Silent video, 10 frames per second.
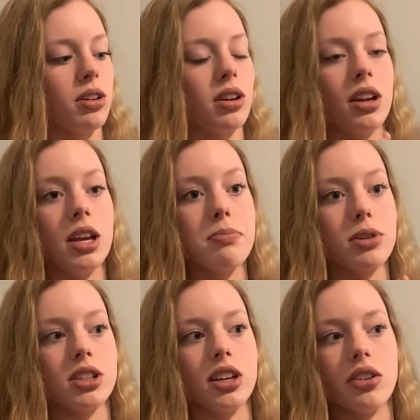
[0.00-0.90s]
any
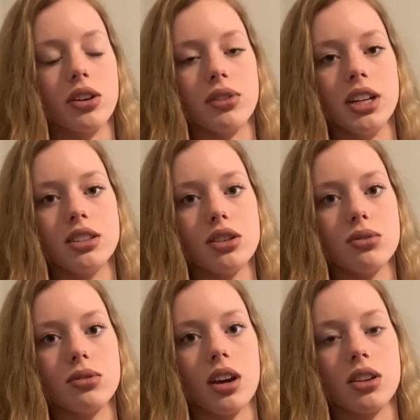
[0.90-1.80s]
particular reason
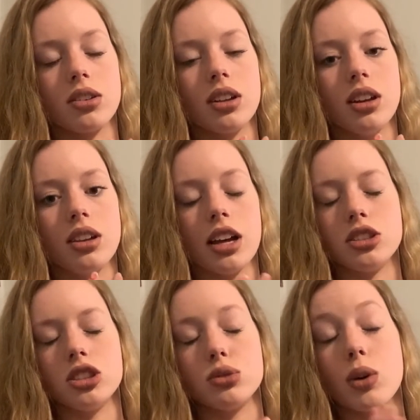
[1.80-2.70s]
other than that's
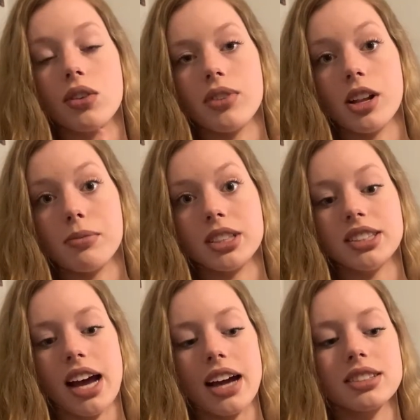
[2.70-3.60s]
just where it fell on my
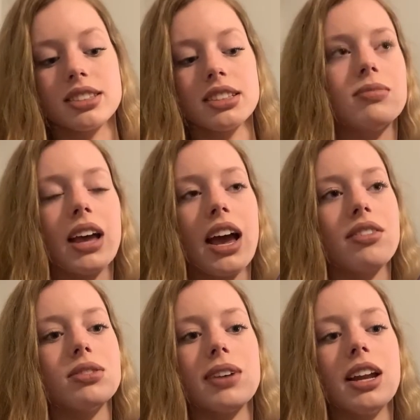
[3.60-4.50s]
stacks. I
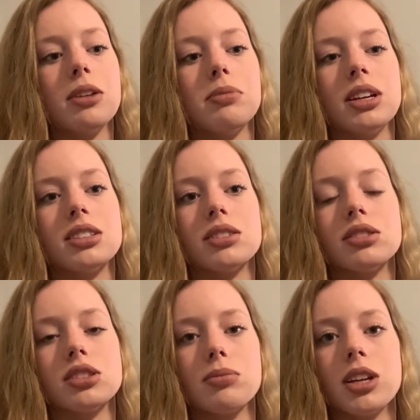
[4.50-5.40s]
haven't read it because there were
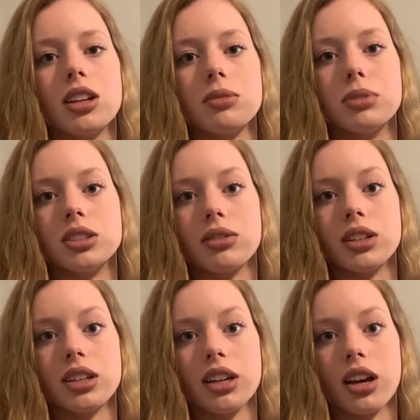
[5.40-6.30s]
so many other books I would
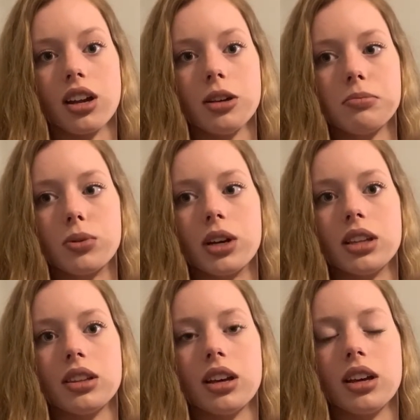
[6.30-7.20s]
get caught up with,
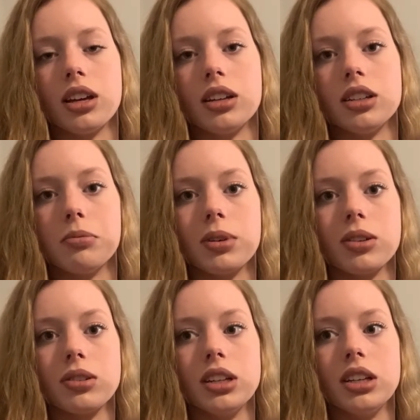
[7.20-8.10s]
and
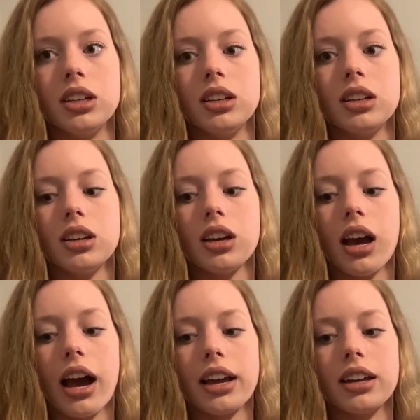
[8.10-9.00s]
typically
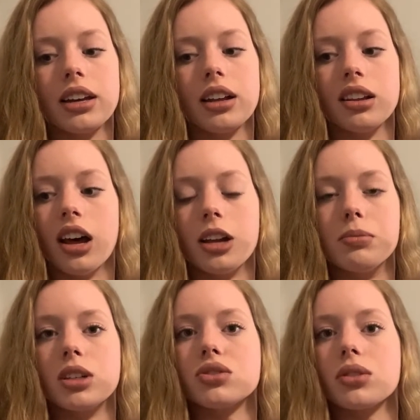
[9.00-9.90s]
I get a lot of
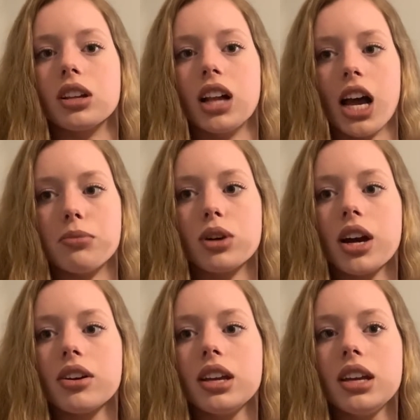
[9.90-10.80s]
books from the
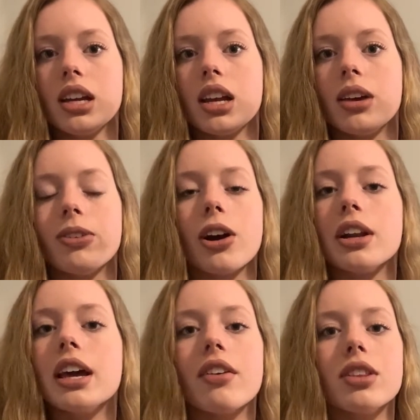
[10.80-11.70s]
library, and if I
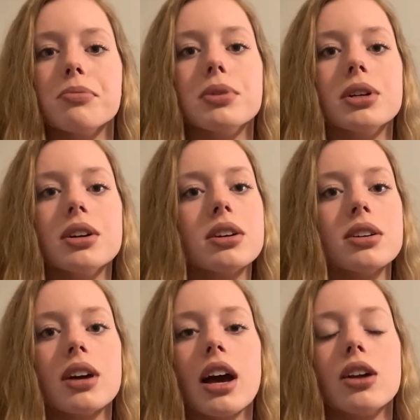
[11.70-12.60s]
already have the book,
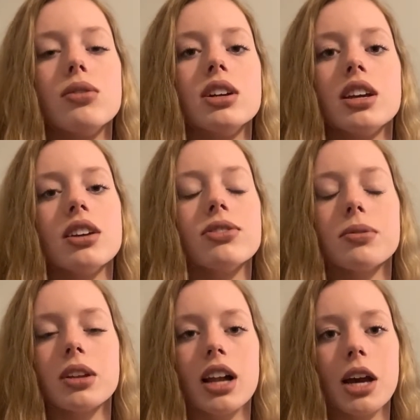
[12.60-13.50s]
I don't want to get it from
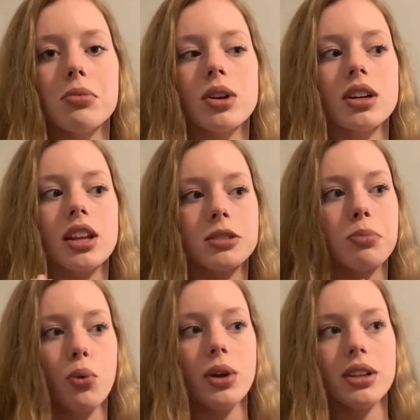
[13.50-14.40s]
the library. That's
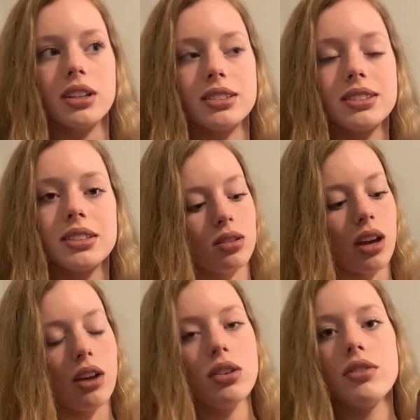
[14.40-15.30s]
pointless.
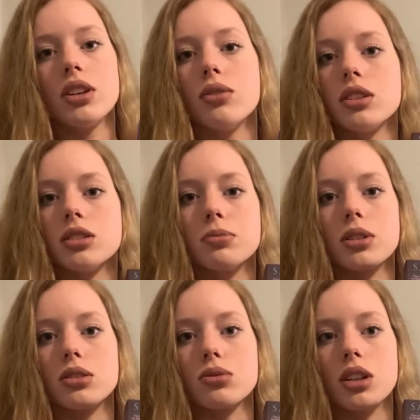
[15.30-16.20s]
I don't even know what this
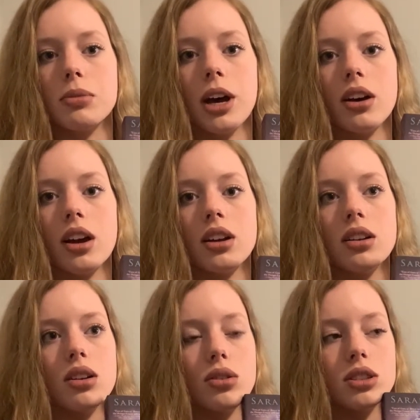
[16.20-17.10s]
book's really about. I
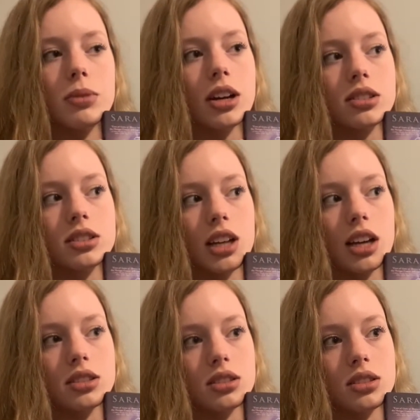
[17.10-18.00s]
know it's about
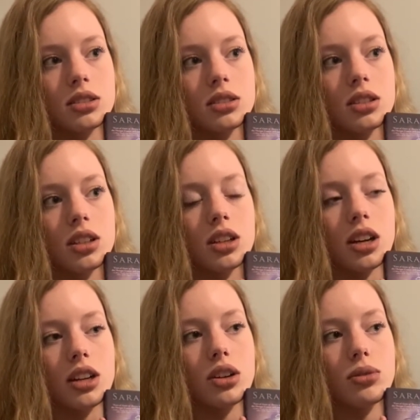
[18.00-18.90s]
assassin, and
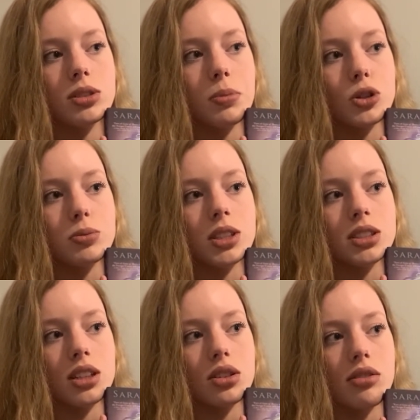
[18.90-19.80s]
I know it was supposed to be a
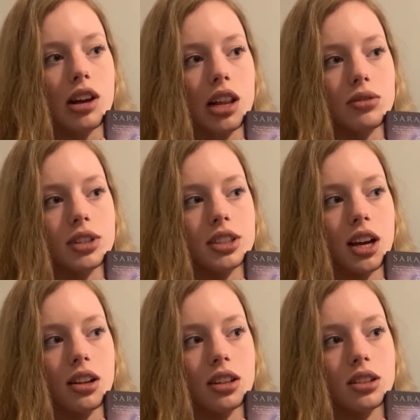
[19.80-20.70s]
Cinderella
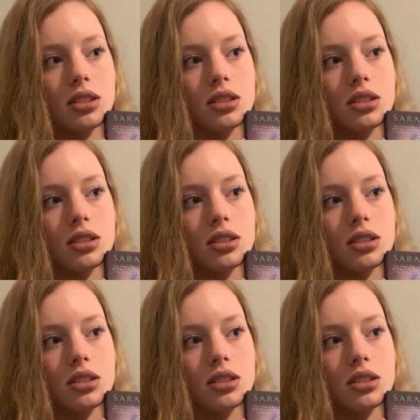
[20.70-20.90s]
retelling,